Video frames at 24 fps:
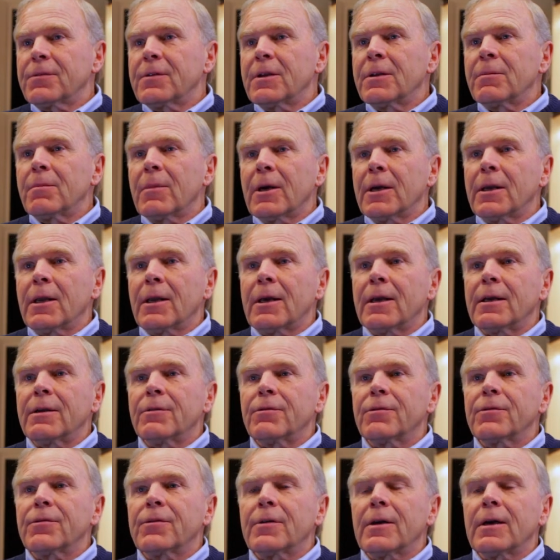in my
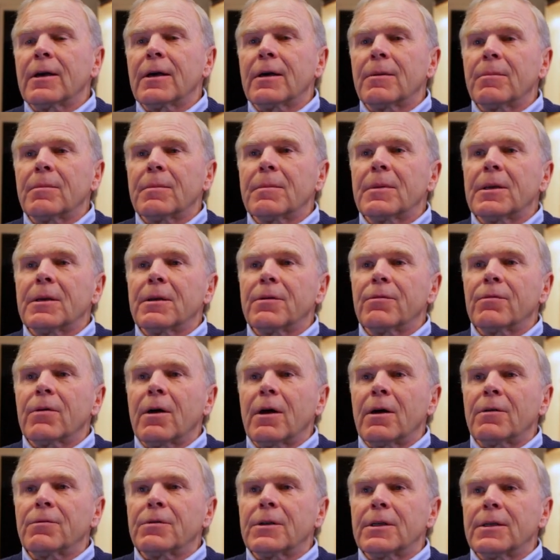life, been
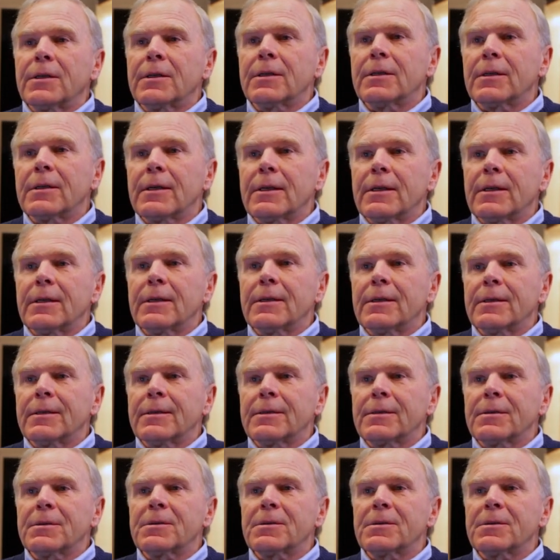involved in